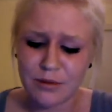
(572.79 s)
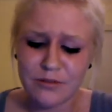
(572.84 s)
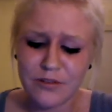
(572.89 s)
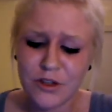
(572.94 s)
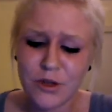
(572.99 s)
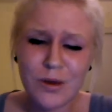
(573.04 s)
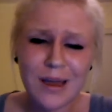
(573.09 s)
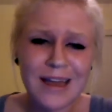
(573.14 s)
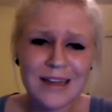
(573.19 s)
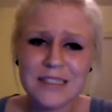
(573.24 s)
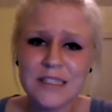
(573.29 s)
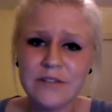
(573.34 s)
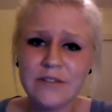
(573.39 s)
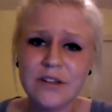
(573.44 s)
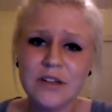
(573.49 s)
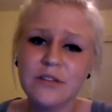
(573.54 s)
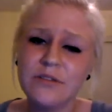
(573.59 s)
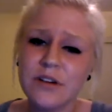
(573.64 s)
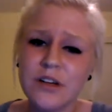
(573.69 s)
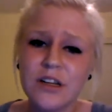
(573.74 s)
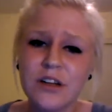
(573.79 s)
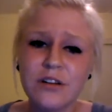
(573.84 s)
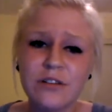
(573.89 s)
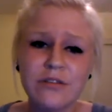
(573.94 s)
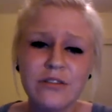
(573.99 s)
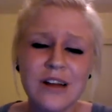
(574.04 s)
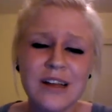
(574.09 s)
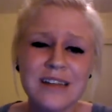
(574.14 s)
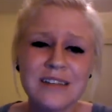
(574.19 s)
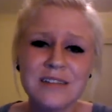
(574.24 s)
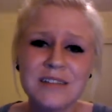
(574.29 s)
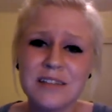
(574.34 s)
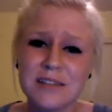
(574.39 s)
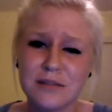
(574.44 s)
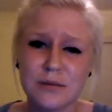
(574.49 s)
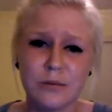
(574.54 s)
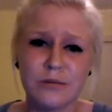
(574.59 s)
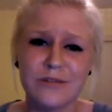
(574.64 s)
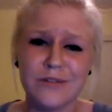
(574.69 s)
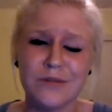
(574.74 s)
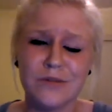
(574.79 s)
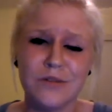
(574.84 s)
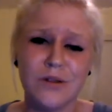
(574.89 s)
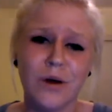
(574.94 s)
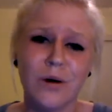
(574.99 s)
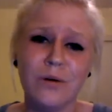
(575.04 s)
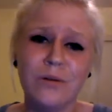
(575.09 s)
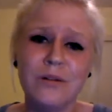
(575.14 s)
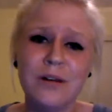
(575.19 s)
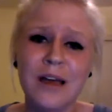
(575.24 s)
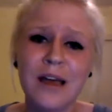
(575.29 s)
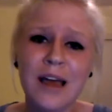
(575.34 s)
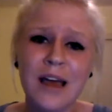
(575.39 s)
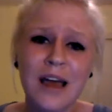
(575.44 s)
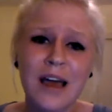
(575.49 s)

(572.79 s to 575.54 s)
of you act different in front of your friends, and some of you don't.